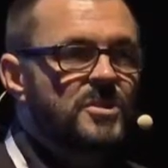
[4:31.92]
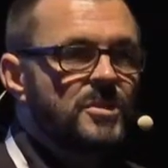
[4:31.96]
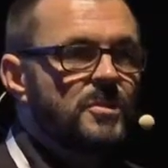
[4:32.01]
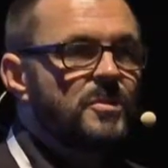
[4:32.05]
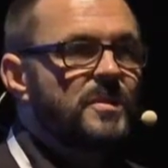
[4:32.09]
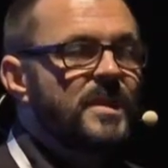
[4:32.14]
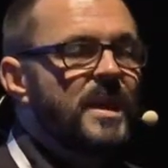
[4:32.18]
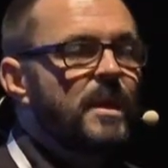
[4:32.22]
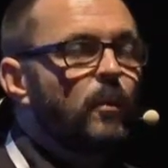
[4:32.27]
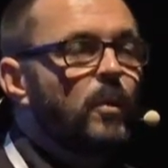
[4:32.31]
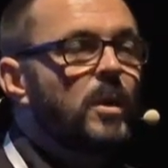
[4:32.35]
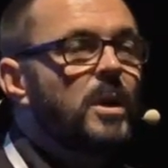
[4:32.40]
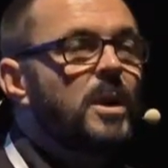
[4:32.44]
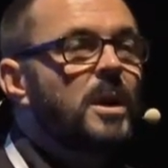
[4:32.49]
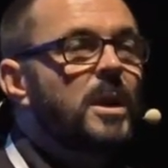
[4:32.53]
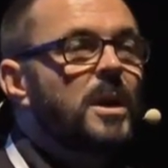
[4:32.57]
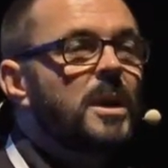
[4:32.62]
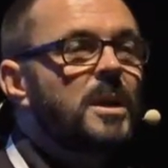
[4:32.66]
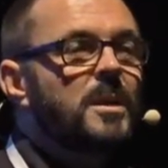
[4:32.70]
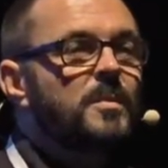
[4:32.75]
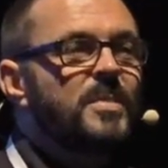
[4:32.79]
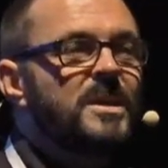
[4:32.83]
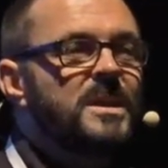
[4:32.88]
to do their
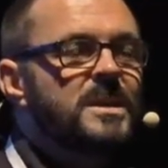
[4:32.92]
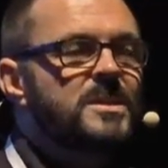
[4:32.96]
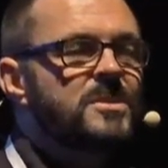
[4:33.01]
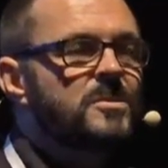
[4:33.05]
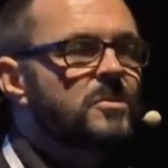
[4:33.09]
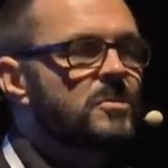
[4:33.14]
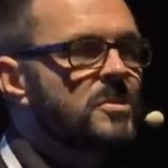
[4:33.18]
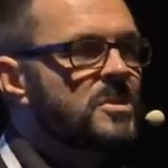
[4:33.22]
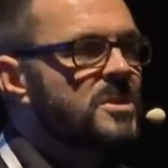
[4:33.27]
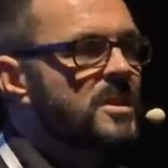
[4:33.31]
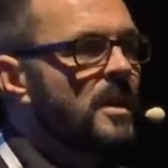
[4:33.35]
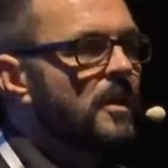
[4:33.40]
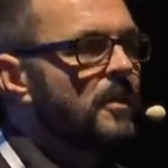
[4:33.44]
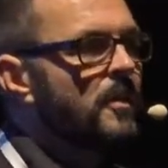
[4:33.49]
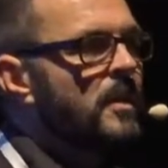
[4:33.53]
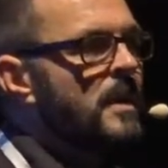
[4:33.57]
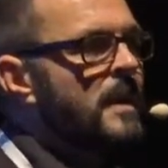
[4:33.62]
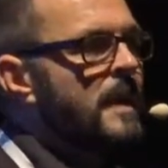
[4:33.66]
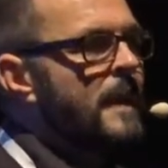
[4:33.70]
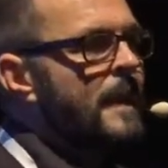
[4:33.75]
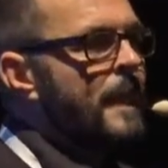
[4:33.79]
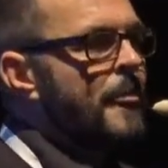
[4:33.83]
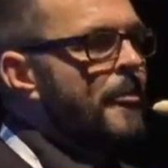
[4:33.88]
work, but it's also
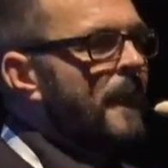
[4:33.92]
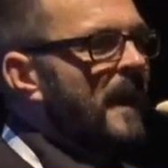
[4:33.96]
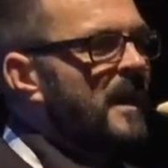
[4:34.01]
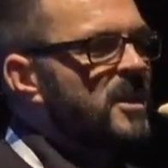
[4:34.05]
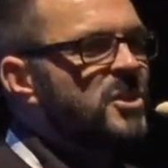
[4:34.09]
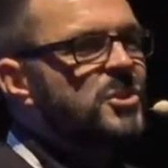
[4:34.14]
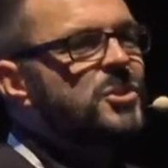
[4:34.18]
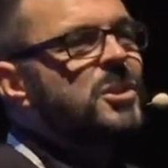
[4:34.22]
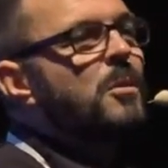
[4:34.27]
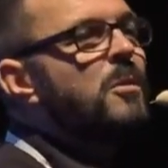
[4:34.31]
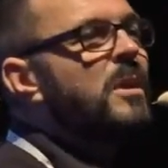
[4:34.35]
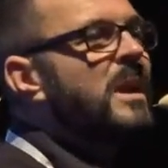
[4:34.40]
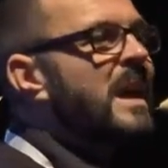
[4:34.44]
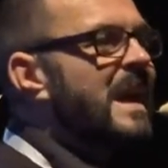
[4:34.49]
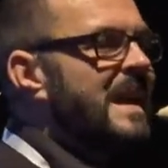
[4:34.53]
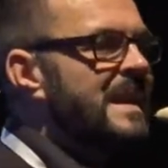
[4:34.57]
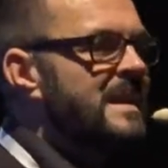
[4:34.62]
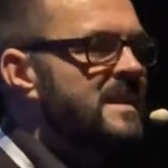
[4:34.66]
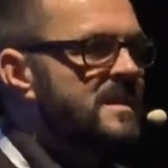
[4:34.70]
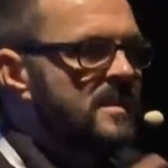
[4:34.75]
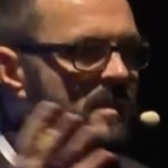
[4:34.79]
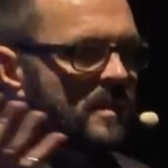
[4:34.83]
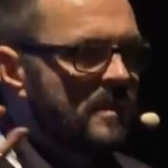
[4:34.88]
a
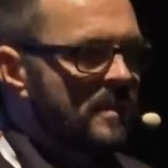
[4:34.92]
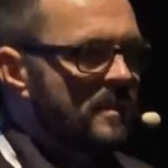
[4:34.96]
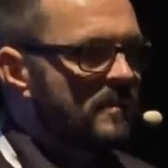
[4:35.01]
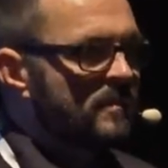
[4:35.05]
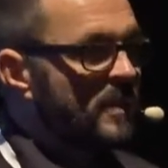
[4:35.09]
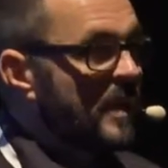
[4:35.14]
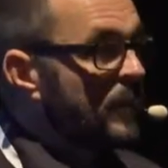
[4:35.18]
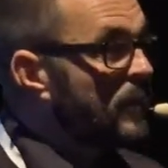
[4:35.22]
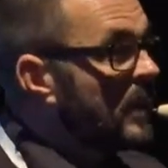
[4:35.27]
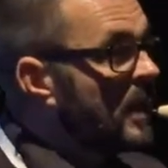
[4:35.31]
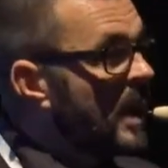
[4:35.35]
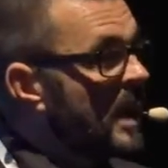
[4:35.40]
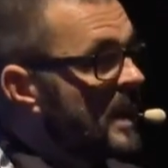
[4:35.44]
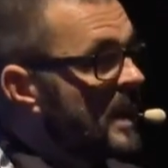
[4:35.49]
showcase to people